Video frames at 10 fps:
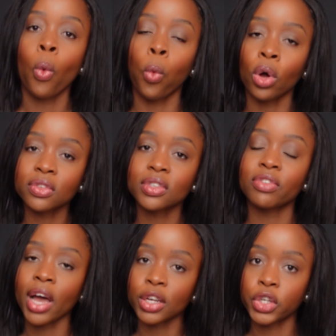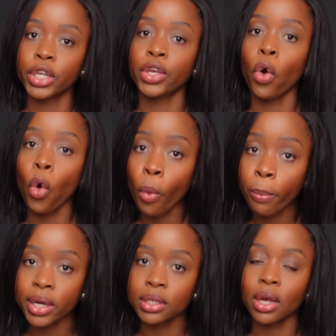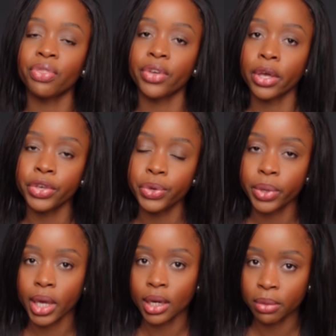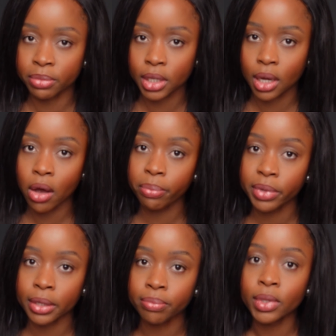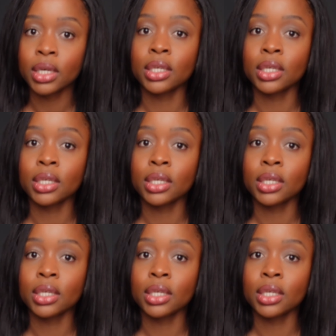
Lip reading: once they've actually opened their UK limited company.